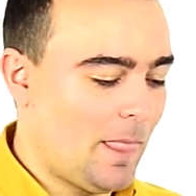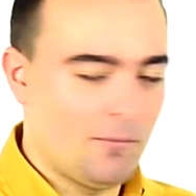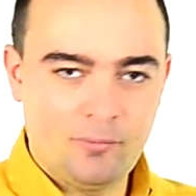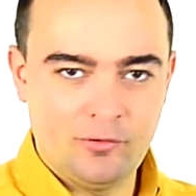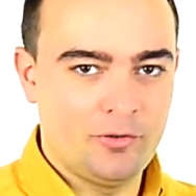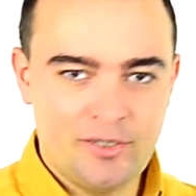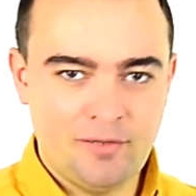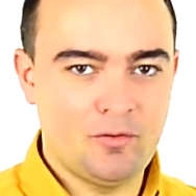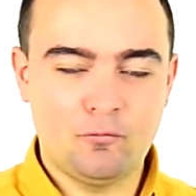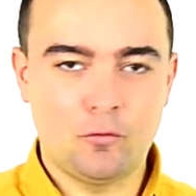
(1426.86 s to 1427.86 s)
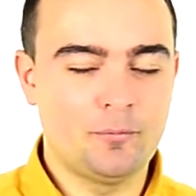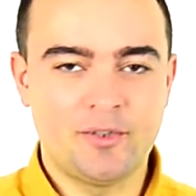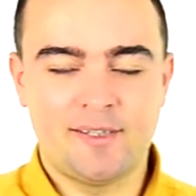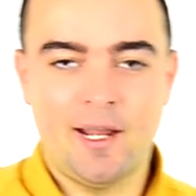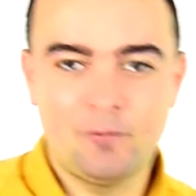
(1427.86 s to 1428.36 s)
receive it from the
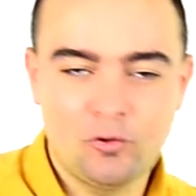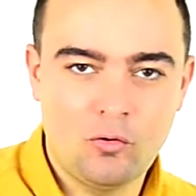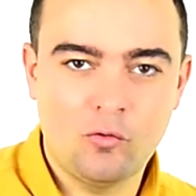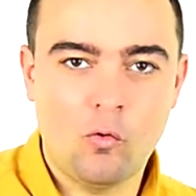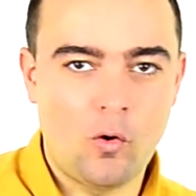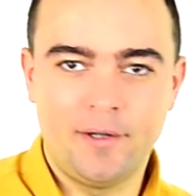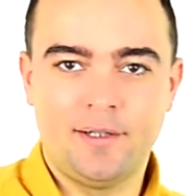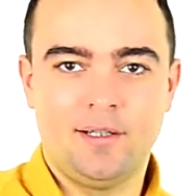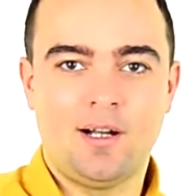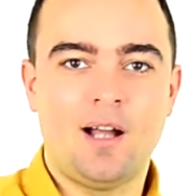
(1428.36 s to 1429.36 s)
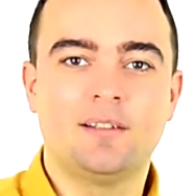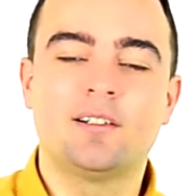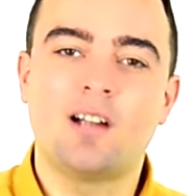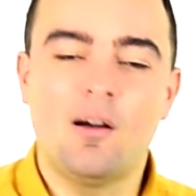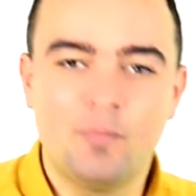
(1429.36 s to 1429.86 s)
Samsung or
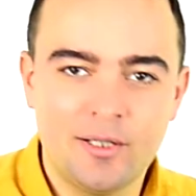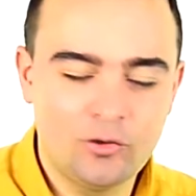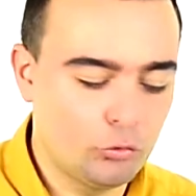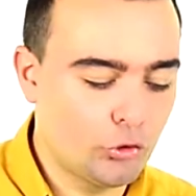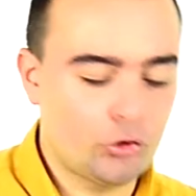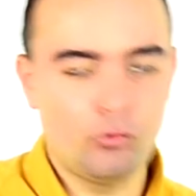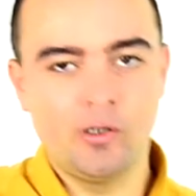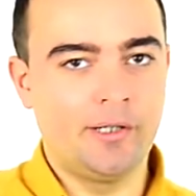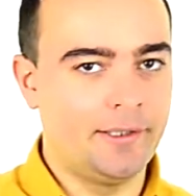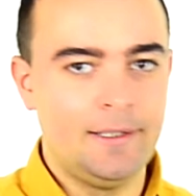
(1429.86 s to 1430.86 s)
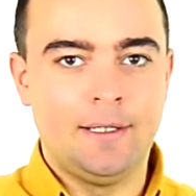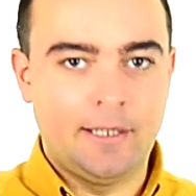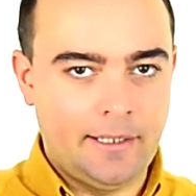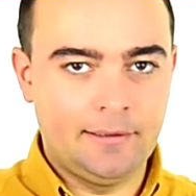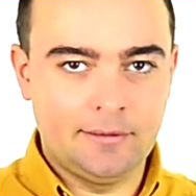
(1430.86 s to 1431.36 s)
other company to sugar
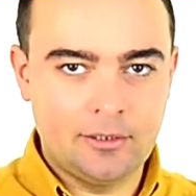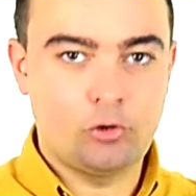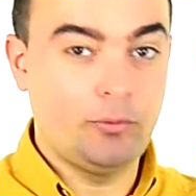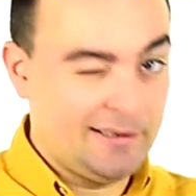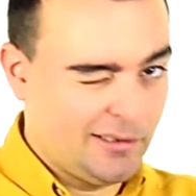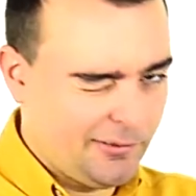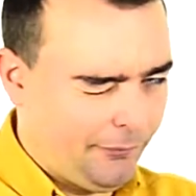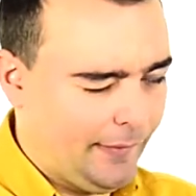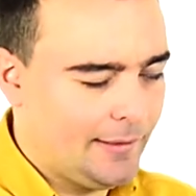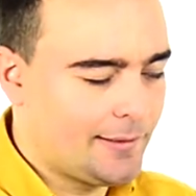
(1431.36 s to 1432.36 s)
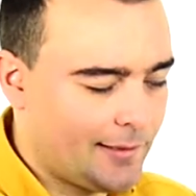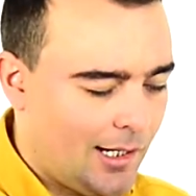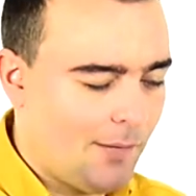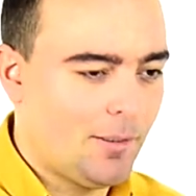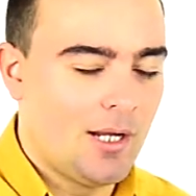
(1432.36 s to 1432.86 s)
and sweeten the things
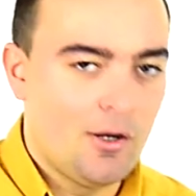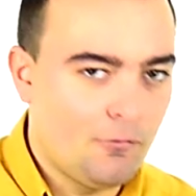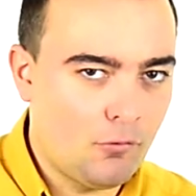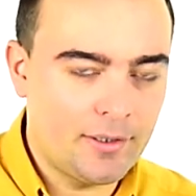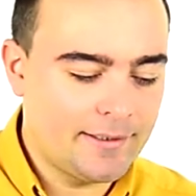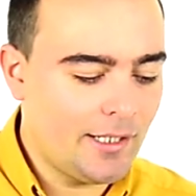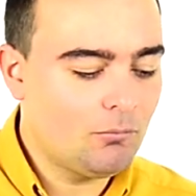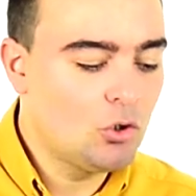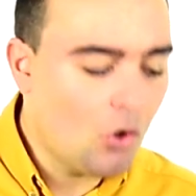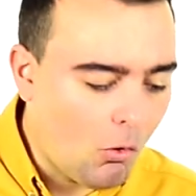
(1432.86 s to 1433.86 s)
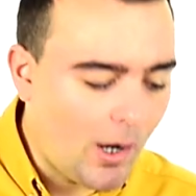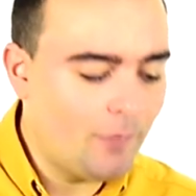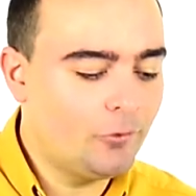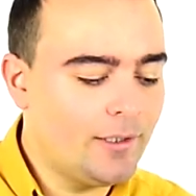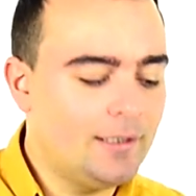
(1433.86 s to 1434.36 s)
up for them. No,
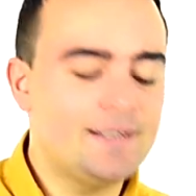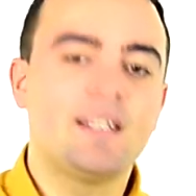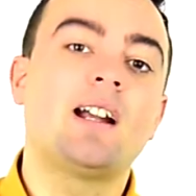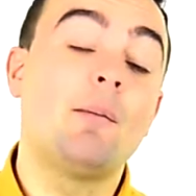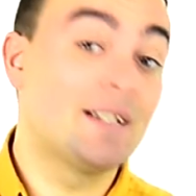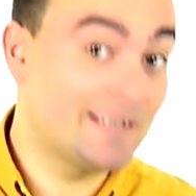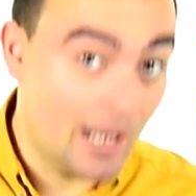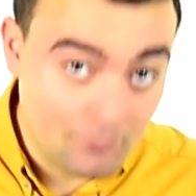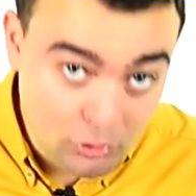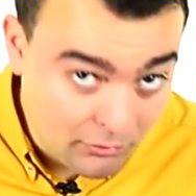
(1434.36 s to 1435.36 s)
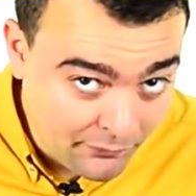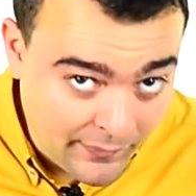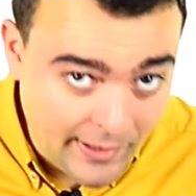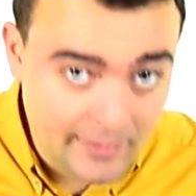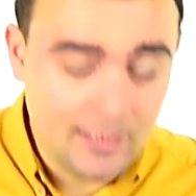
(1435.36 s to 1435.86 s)
I'm realistic. I'm a Samsung
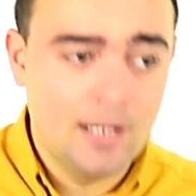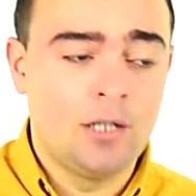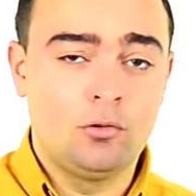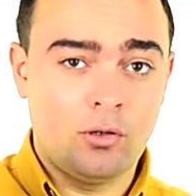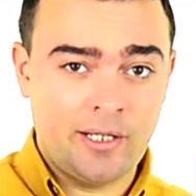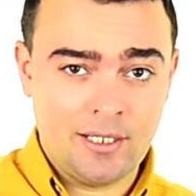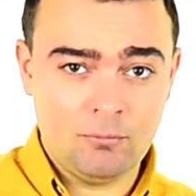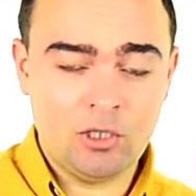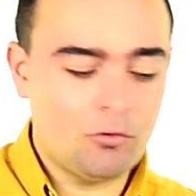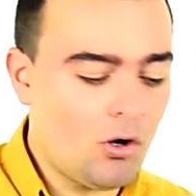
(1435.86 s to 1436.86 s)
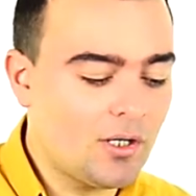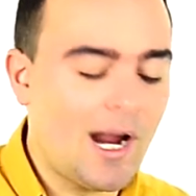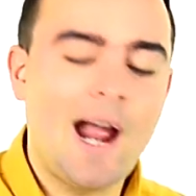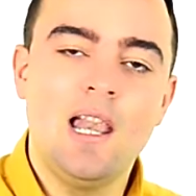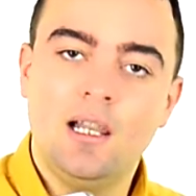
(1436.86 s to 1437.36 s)
fan, don't get me wrong.
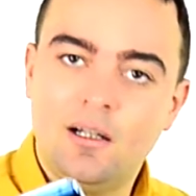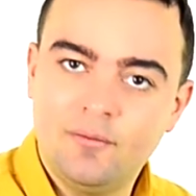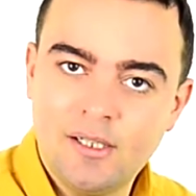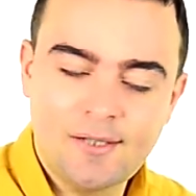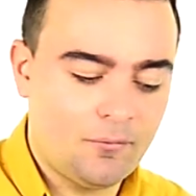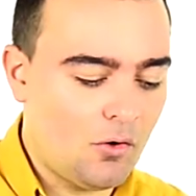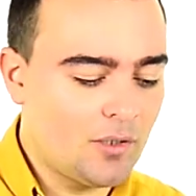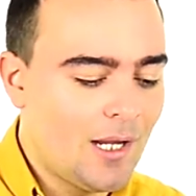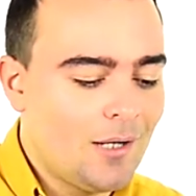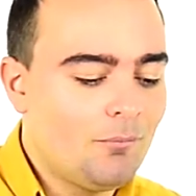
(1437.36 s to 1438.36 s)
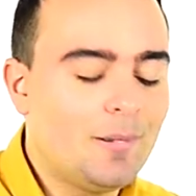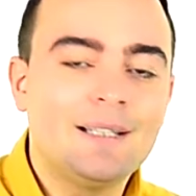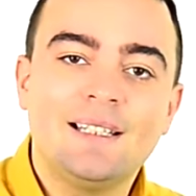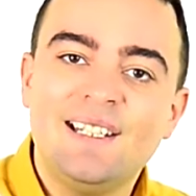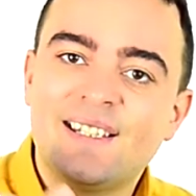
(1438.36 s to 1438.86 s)
I love this phone,
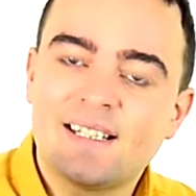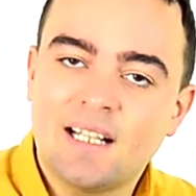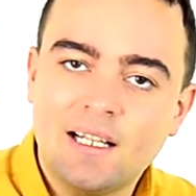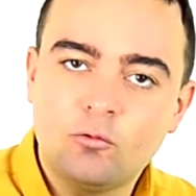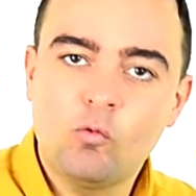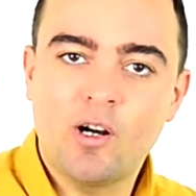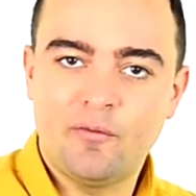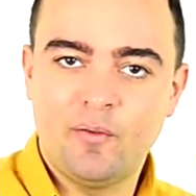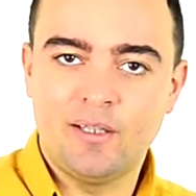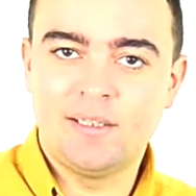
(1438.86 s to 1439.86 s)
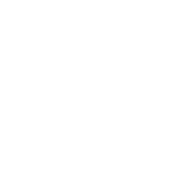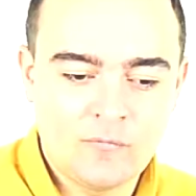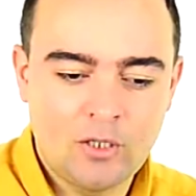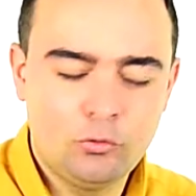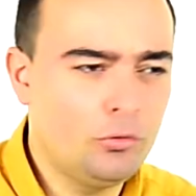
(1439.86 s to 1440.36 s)
but it's not worth it.
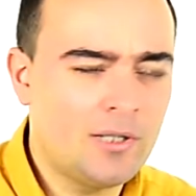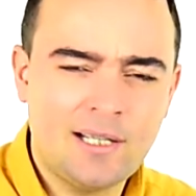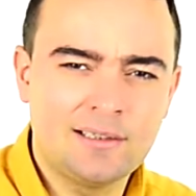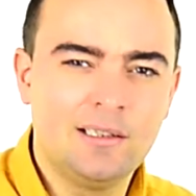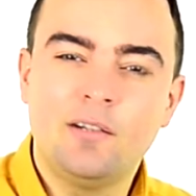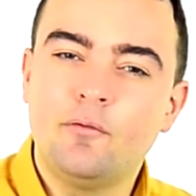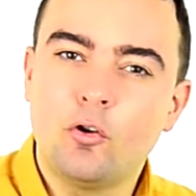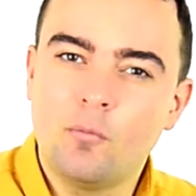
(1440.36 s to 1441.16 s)
Do you not love your